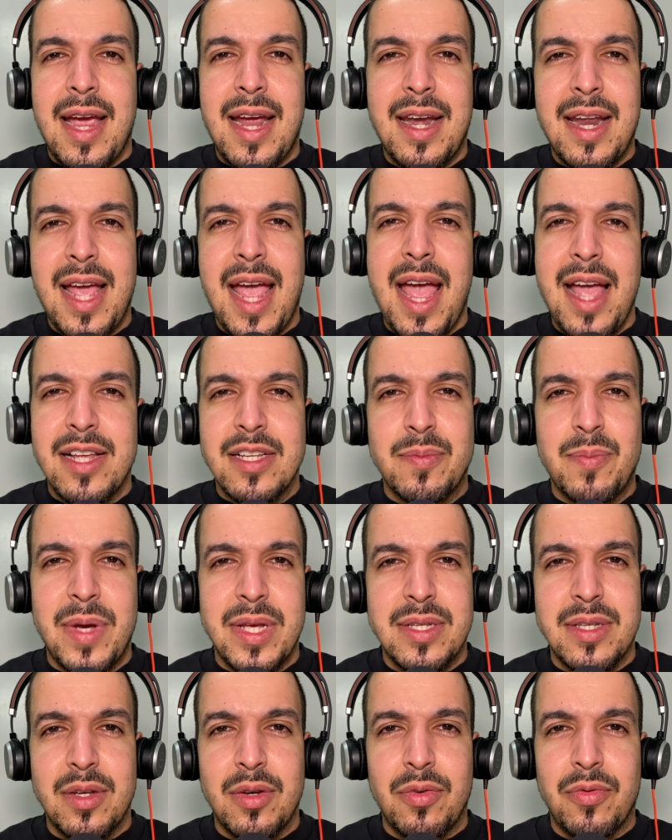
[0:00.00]
And I asked
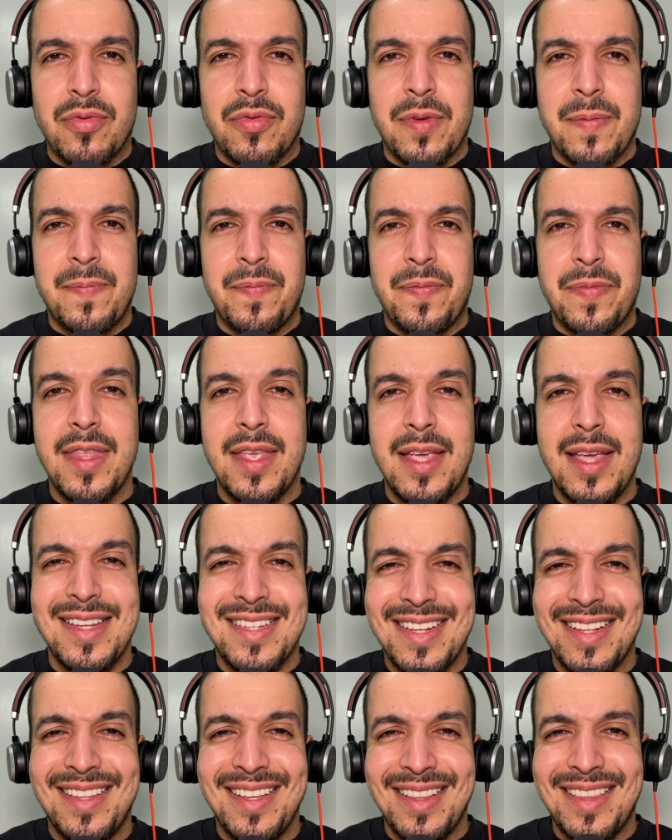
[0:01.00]
myself,
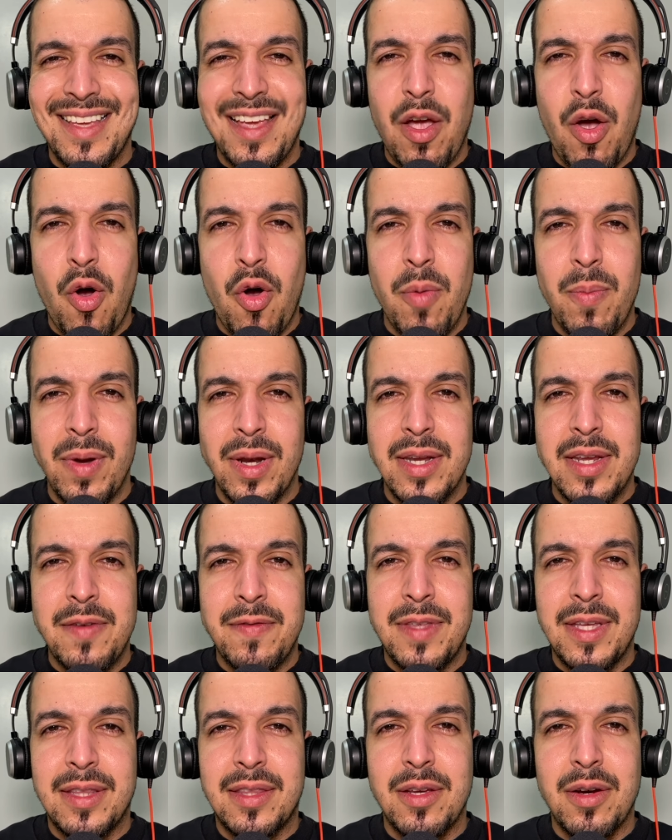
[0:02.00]
is it that they all
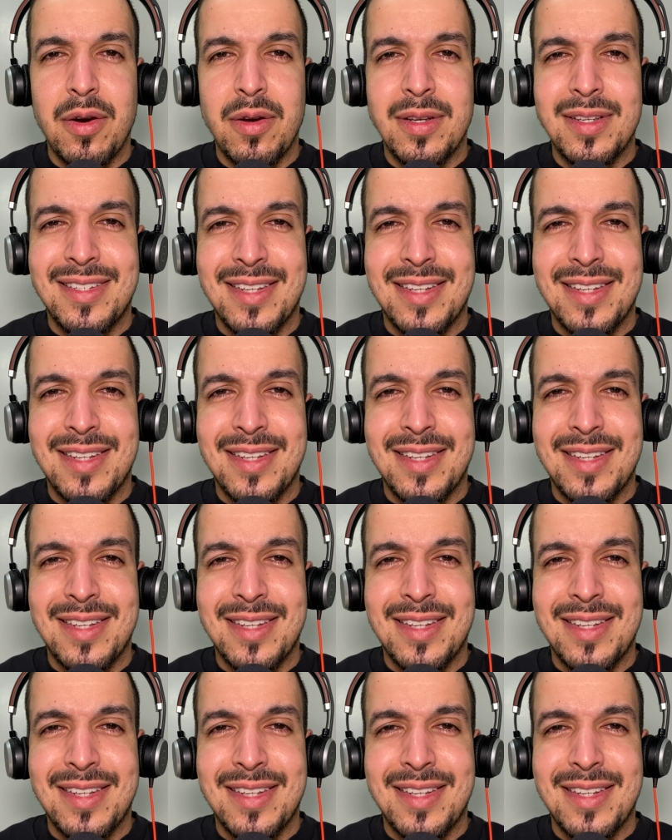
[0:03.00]
believe that they're